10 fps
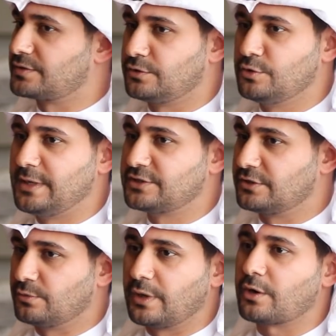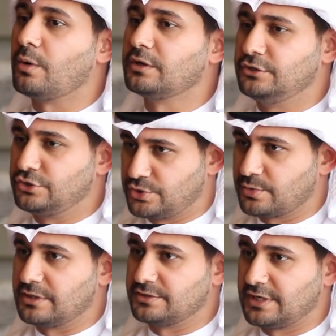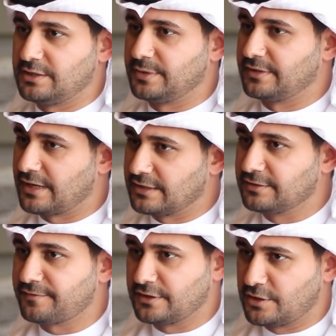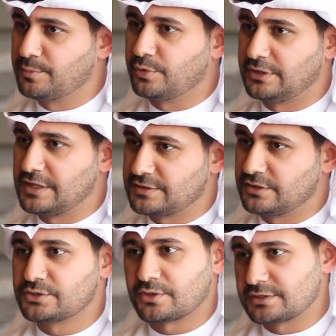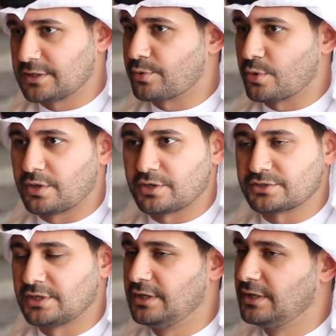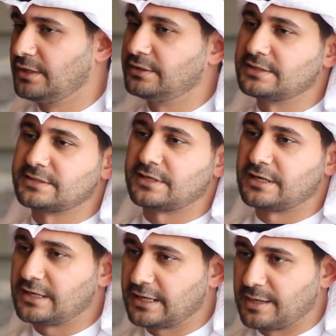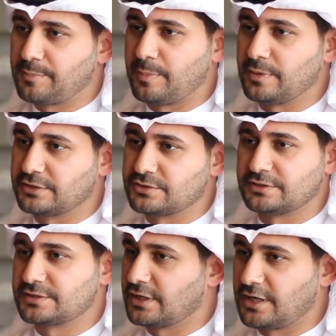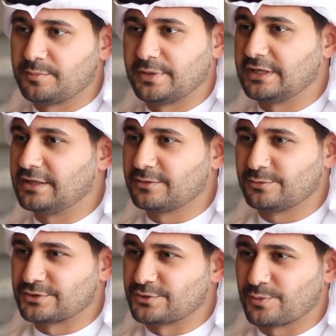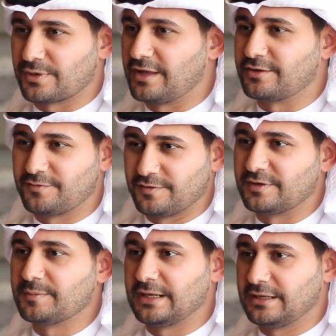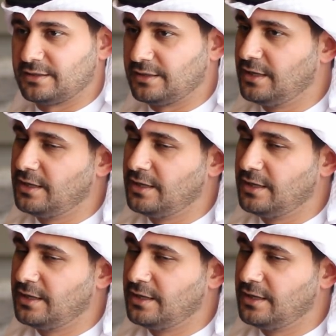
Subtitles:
So you mentioned we are all in insurance, right? But there are different components in insurance. A brokerage doesn't run like a public joint stock company, which were 150 million,